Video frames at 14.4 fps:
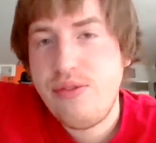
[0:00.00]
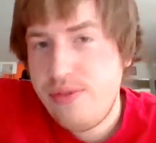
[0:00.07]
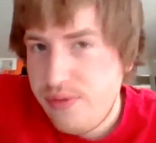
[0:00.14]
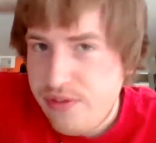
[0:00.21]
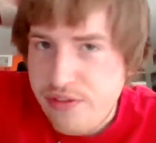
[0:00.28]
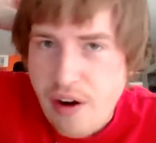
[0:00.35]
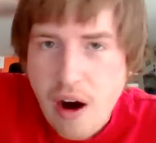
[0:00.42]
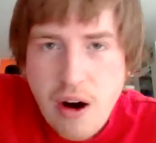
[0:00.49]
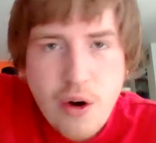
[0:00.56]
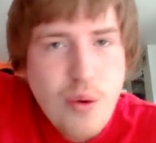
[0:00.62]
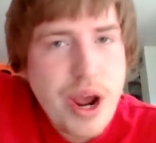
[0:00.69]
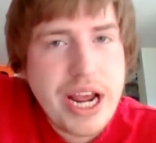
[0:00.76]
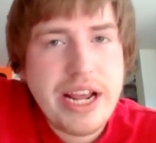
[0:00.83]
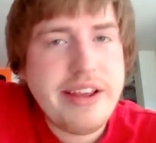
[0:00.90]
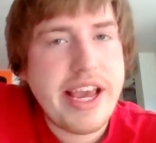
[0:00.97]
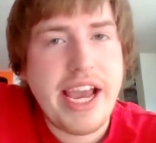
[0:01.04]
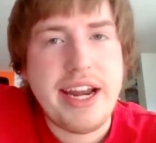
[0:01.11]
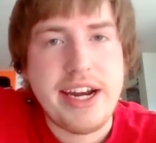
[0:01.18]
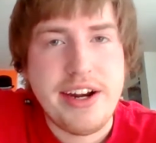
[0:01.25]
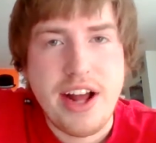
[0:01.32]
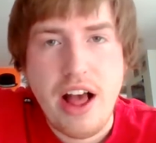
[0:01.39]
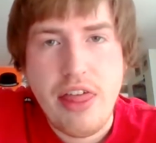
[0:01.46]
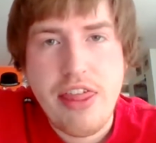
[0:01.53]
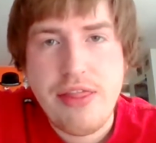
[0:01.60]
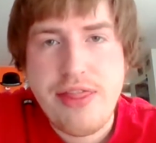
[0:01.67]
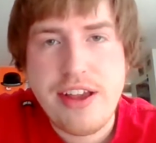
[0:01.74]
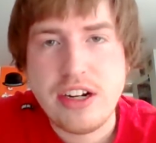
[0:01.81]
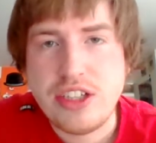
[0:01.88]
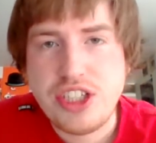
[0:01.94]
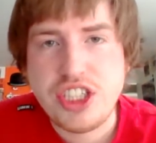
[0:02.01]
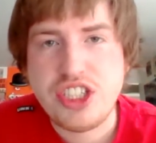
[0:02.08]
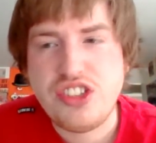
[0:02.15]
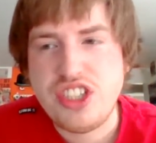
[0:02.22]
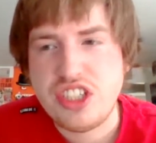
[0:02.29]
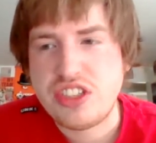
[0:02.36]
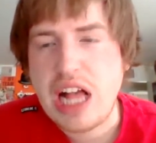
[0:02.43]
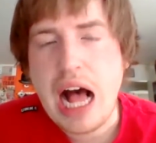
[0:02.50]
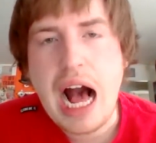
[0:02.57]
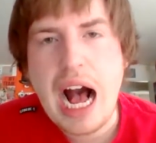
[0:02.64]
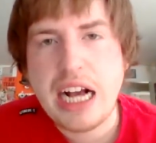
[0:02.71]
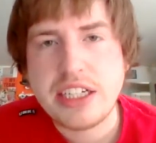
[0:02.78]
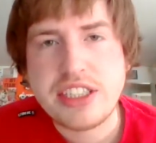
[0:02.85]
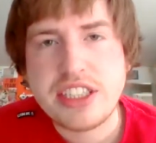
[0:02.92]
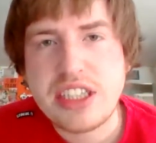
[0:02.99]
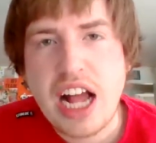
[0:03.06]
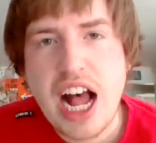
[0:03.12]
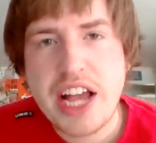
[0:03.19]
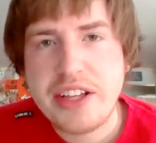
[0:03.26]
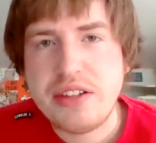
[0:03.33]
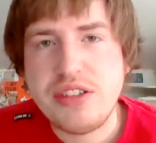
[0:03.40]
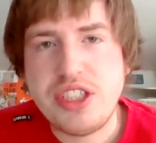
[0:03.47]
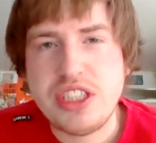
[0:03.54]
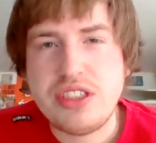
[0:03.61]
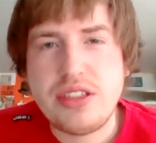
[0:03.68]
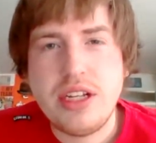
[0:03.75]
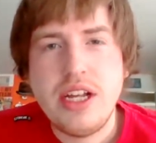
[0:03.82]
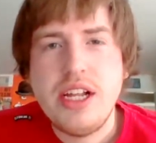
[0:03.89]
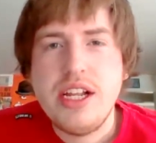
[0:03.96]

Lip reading: far away in Canada that there's just this hostile, just